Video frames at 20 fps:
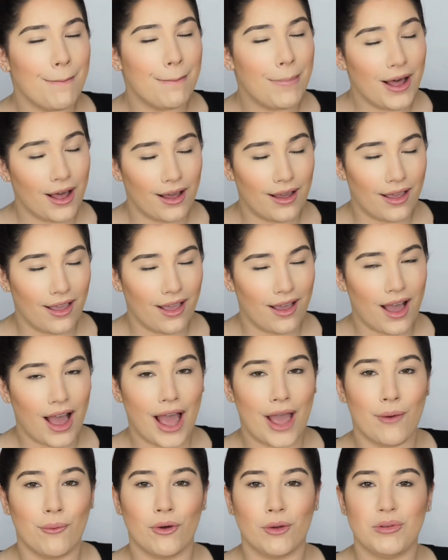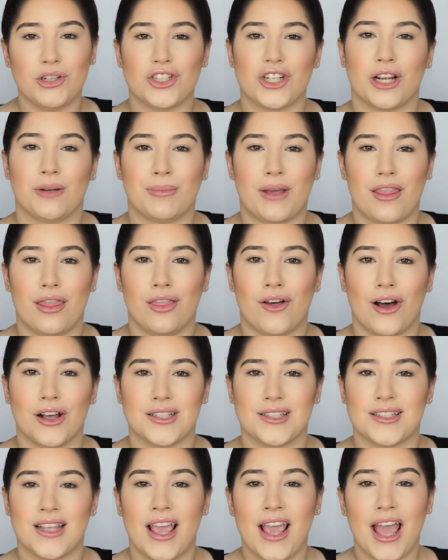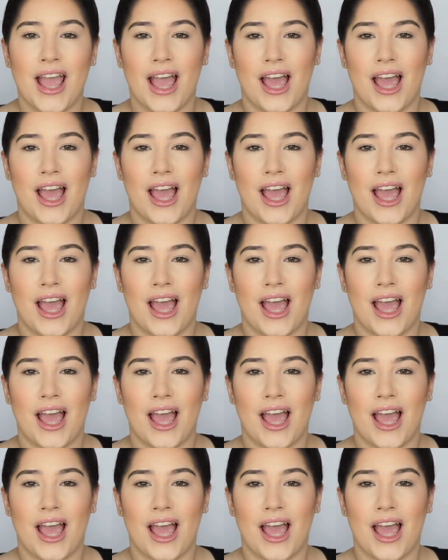but I will be sharing my thoughts